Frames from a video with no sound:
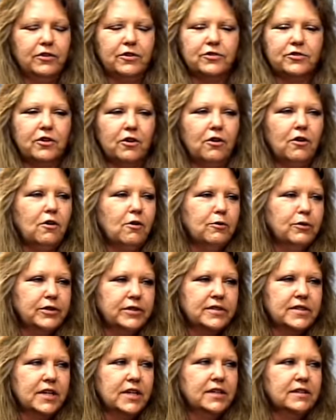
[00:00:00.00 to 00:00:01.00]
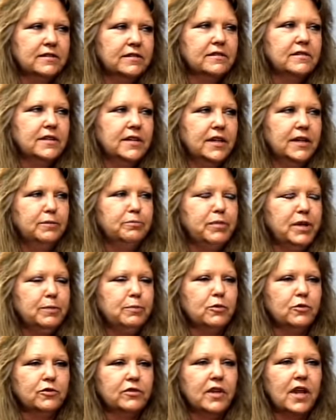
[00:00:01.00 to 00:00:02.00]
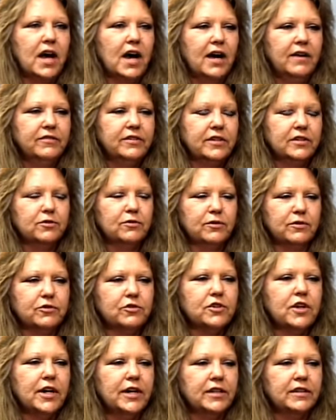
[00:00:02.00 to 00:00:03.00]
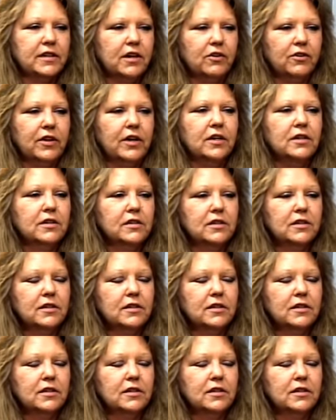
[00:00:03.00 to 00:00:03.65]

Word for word: There's always things in people's lives. That's what I was trying to tell the,